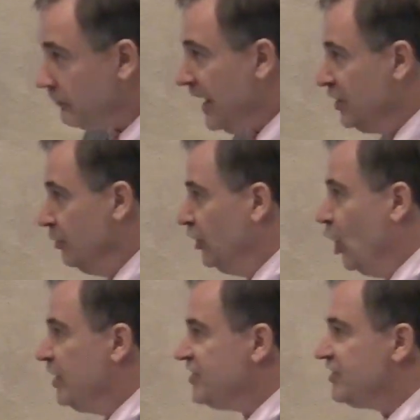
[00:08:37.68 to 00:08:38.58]
And you will
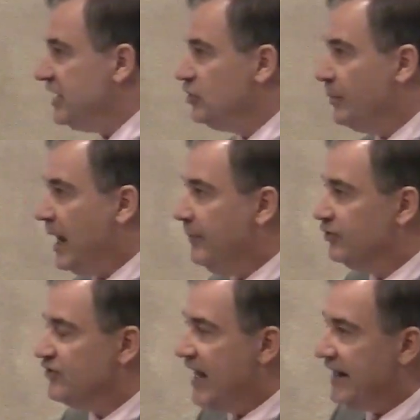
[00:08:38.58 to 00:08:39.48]
notice in your
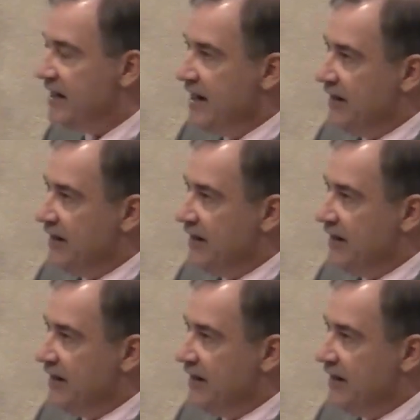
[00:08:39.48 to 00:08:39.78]
Bibles that